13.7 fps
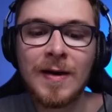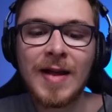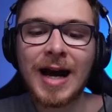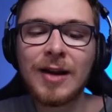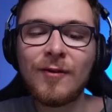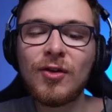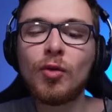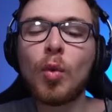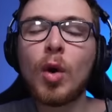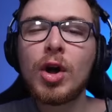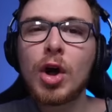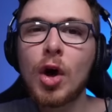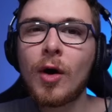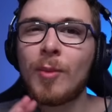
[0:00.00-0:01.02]
and if you want
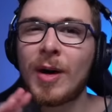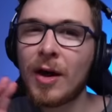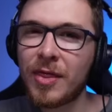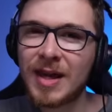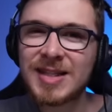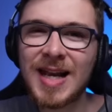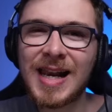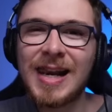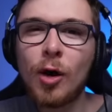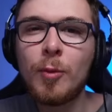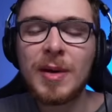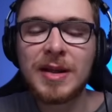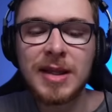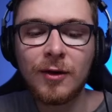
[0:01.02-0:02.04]
to go about things a little
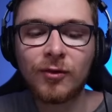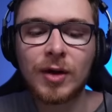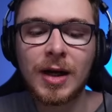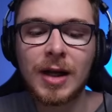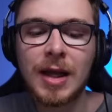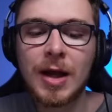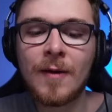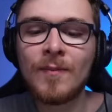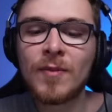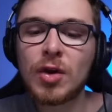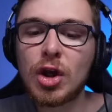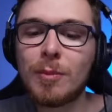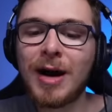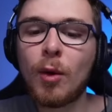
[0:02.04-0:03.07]
bit differently,
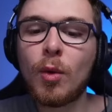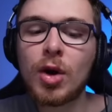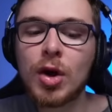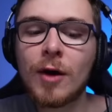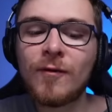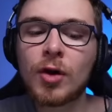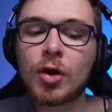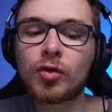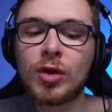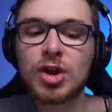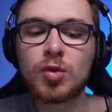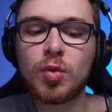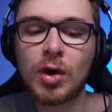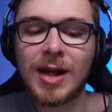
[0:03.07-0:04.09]
you might want to go for
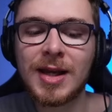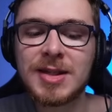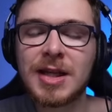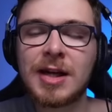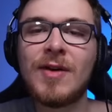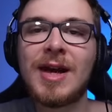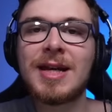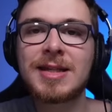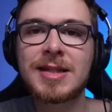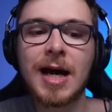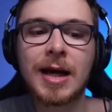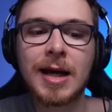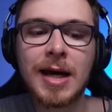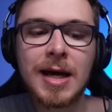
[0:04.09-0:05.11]
Chris Wood instead of
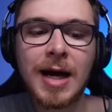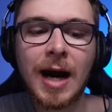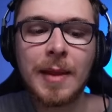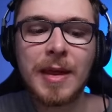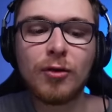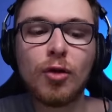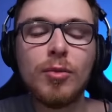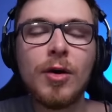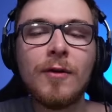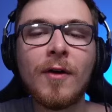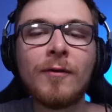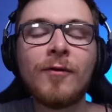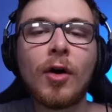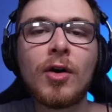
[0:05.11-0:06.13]
Isak, and then remove a
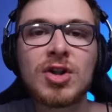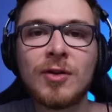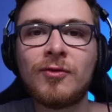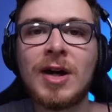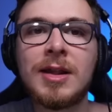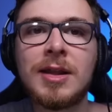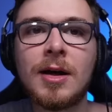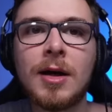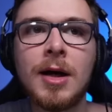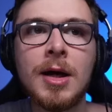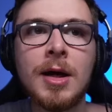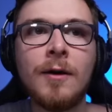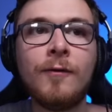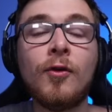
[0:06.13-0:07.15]
Forest defender
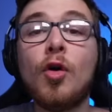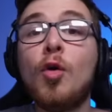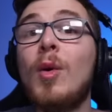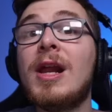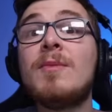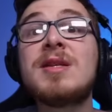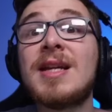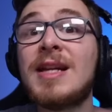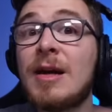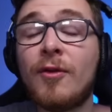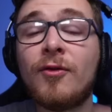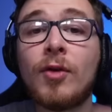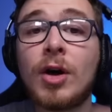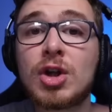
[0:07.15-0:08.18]
for William Saliba,
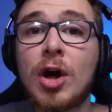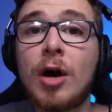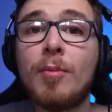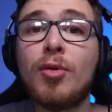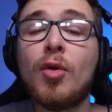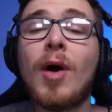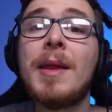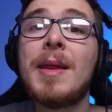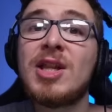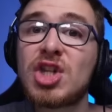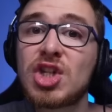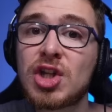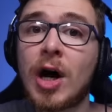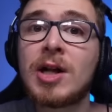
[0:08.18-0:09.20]
for example, and then
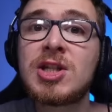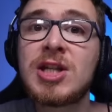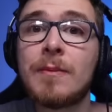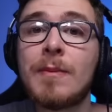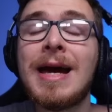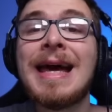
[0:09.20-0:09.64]
start him